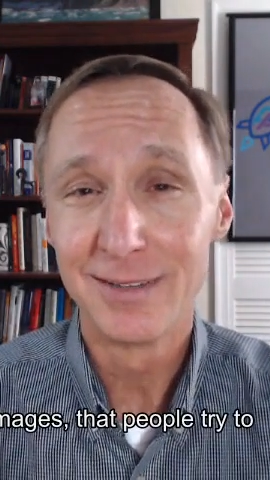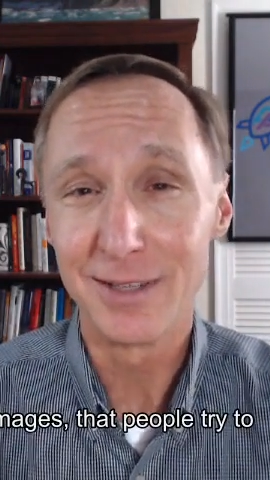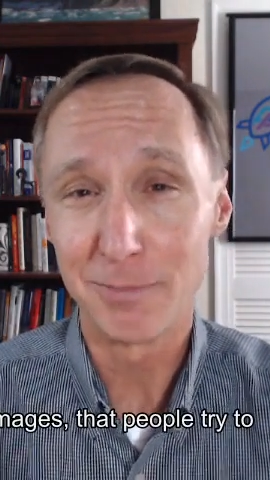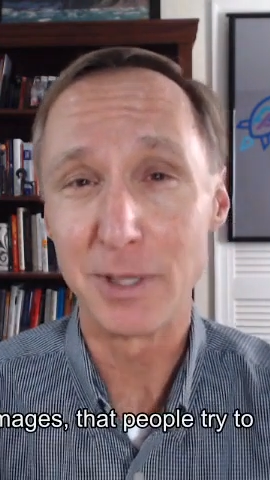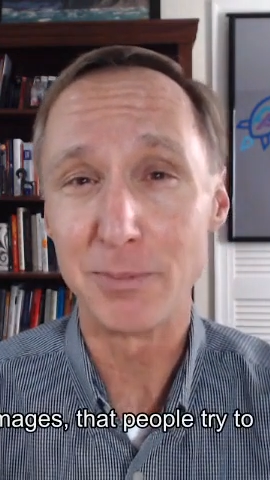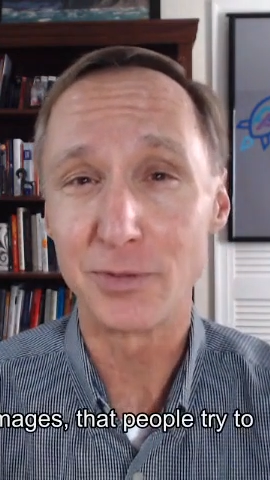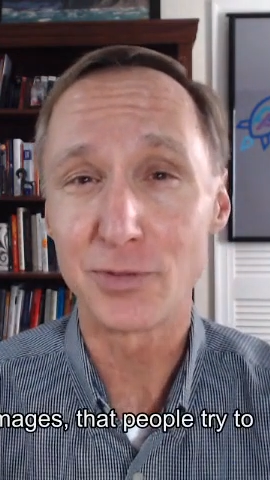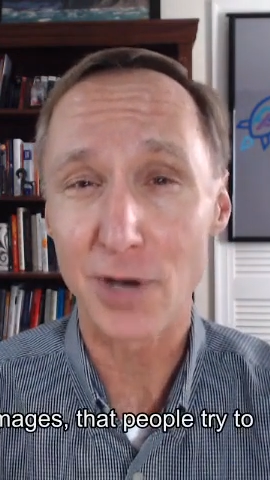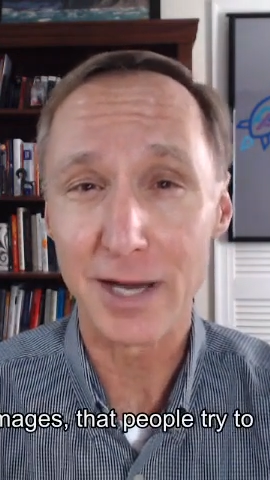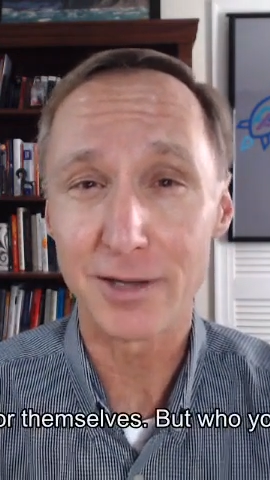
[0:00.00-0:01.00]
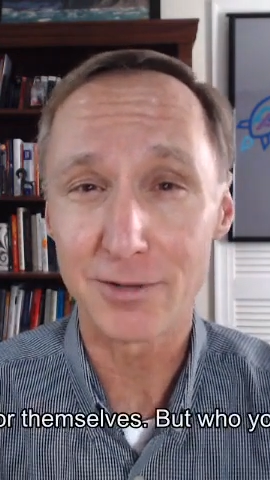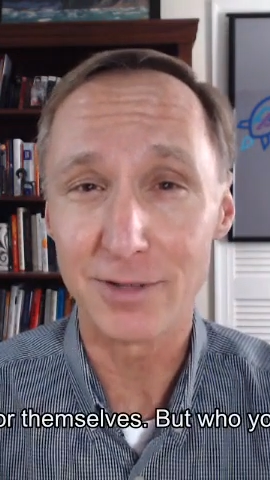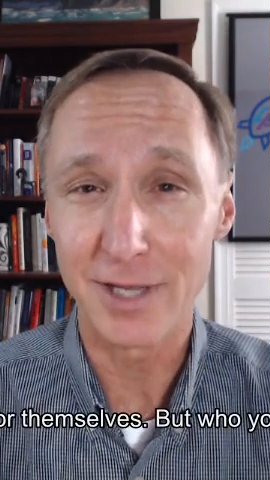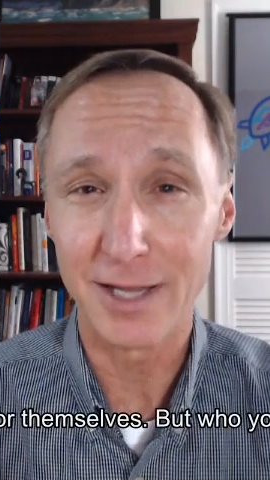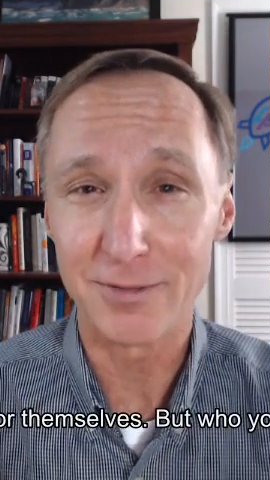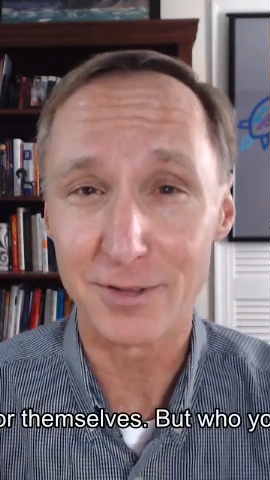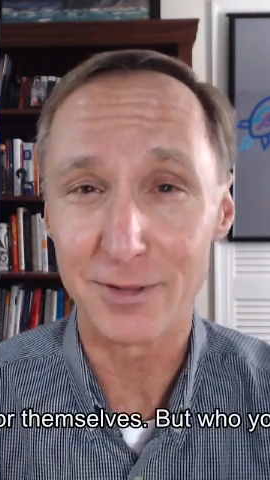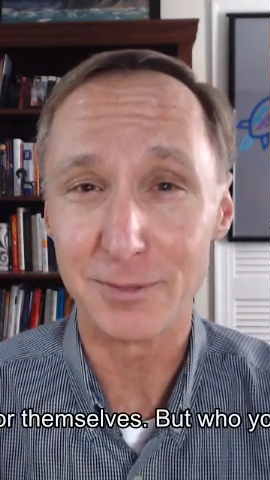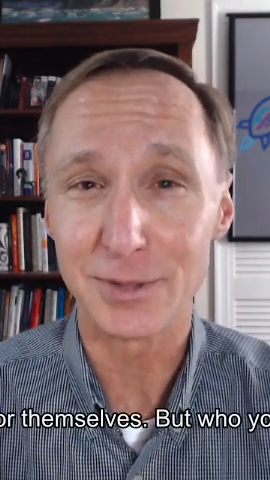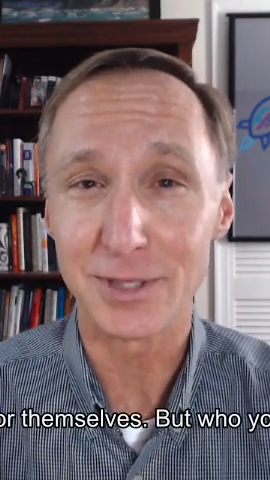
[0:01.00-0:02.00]
that people try to create for
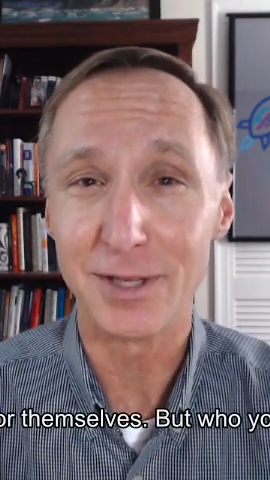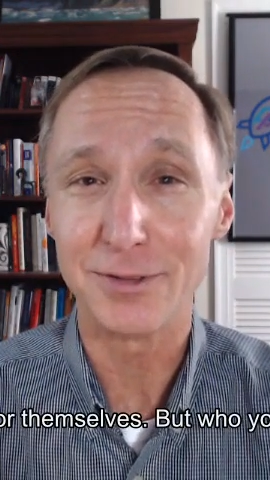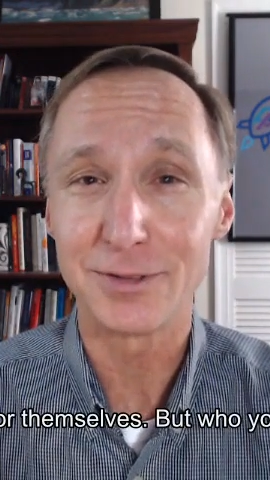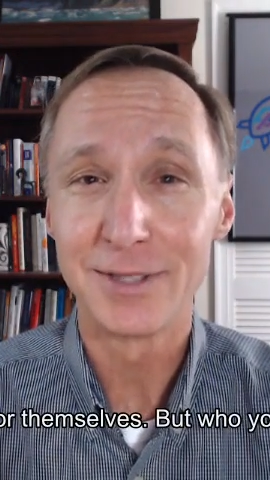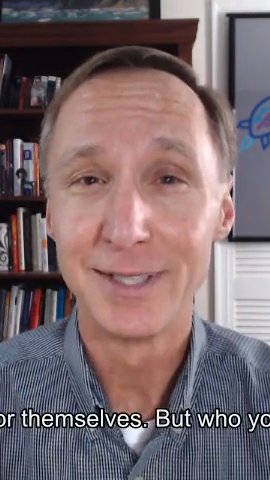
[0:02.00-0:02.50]
themselves